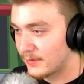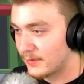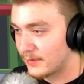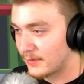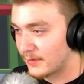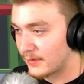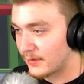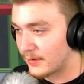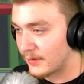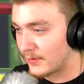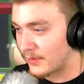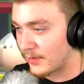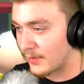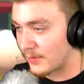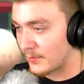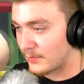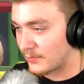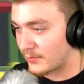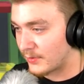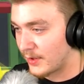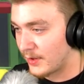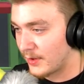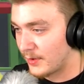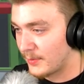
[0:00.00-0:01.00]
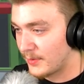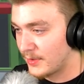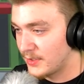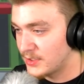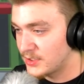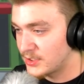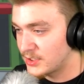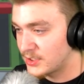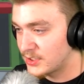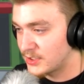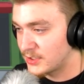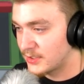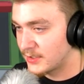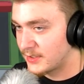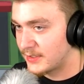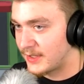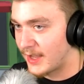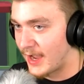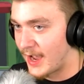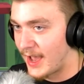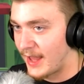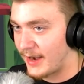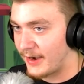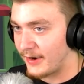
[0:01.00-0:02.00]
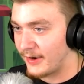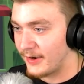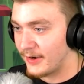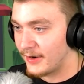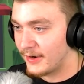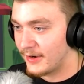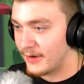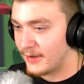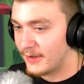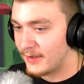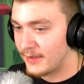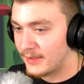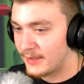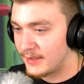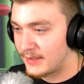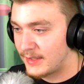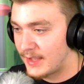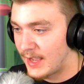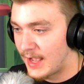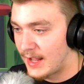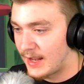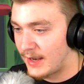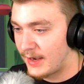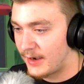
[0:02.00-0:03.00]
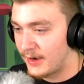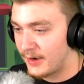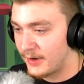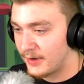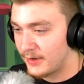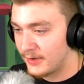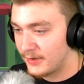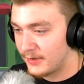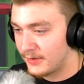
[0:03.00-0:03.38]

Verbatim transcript: And give this umbrella, bitch. Got her. Got her.